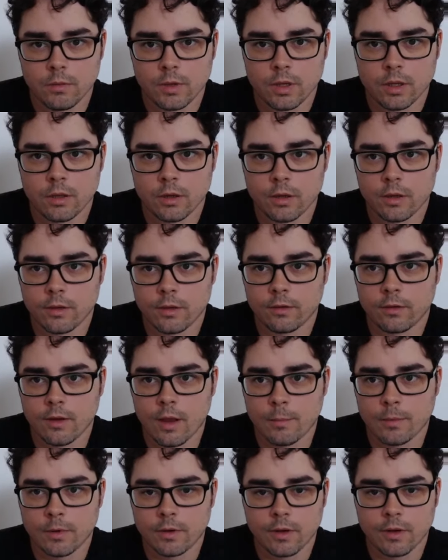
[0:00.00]
can look at the
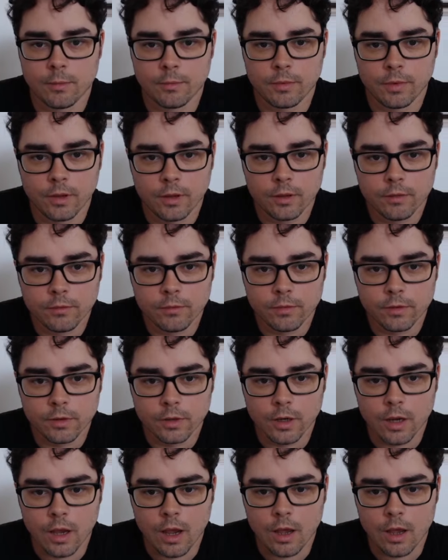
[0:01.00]
Sapper template for
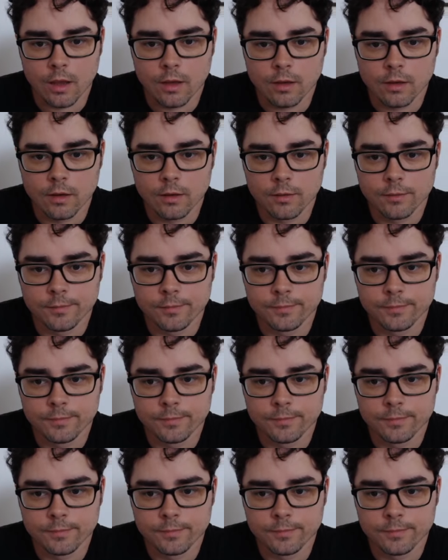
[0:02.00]
a guide.